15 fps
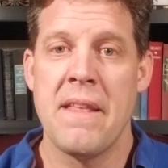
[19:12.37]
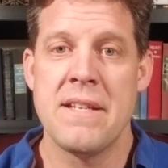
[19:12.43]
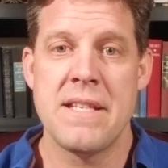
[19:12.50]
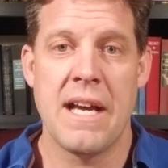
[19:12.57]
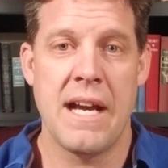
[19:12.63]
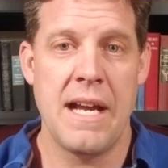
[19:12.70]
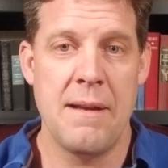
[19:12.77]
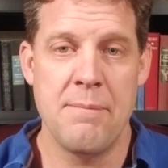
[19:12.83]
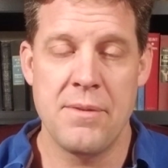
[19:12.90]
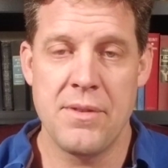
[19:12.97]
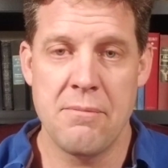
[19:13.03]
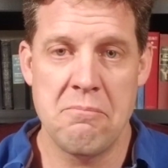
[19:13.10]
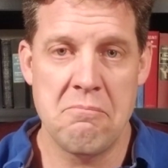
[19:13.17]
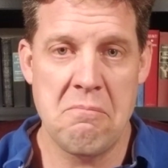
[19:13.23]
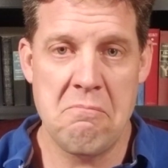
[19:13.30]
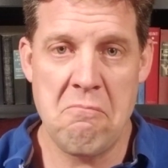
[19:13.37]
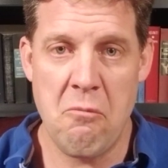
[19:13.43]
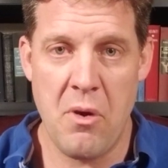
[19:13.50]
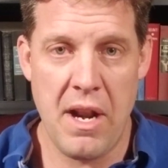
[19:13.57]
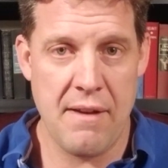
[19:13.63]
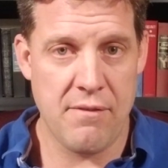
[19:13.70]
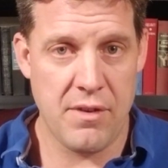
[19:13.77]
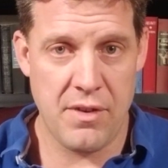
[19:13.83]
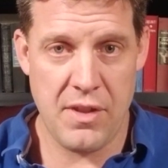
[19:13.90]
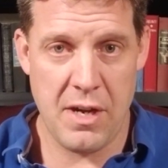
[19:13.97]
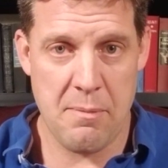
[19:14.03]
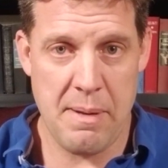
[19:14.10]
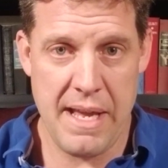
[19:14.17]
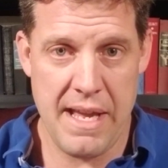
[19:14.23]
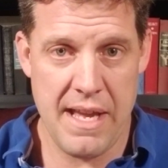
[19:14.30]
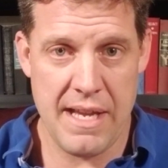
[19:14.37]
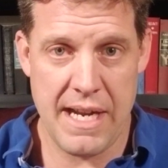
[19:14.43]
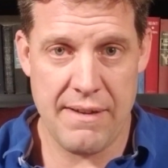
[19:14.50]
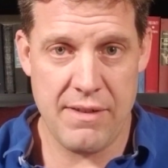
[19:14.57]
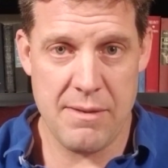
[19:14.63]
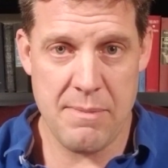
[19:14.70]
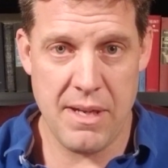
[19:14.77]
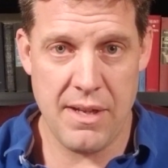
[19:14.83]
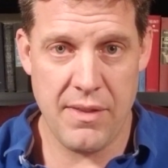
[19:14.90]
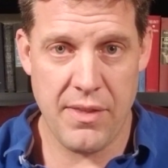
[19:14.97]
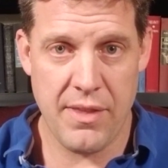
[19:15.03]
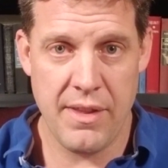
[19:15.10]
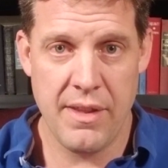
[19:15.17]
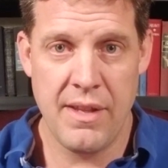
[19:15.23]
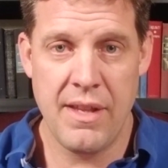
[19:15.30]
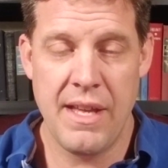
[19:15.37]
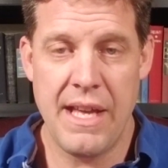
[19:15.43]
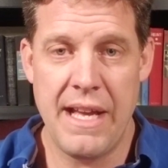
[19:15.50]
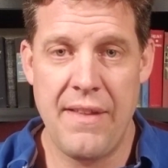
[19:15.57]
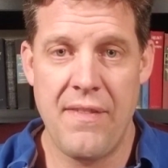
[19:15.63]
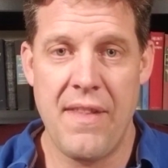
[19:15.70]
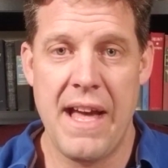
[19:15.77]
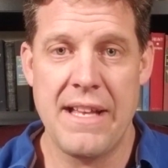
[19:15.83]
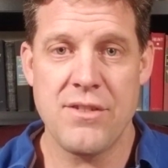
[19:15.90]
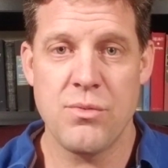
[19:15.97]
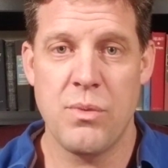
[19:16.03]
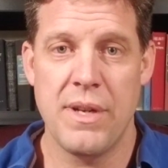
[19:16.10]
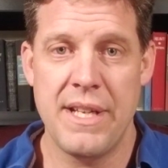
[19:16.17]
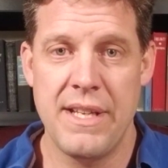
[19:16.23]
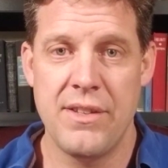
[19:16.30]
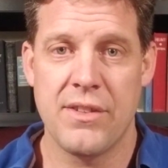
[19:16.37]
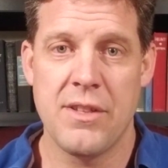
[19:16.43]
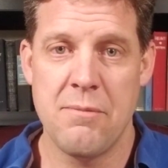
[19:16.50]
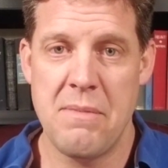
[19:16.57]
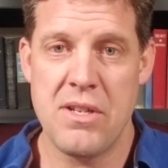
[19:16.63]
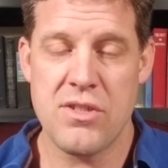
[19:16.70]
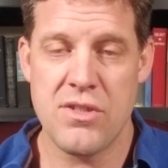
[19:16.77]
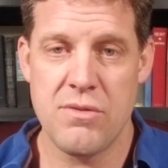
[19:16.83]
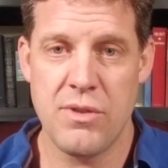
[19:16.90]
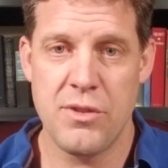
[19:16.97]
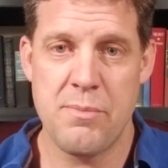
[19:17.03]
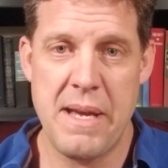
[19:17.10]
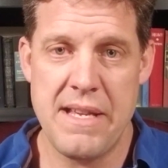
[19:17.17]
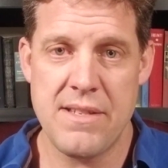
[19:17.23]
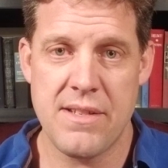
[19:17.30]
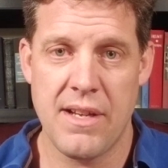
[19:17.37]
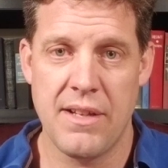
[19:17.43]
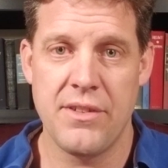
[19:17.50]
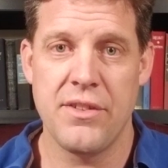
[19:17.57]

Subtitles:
times whatever they're paying every month, and that's what his commission was based on.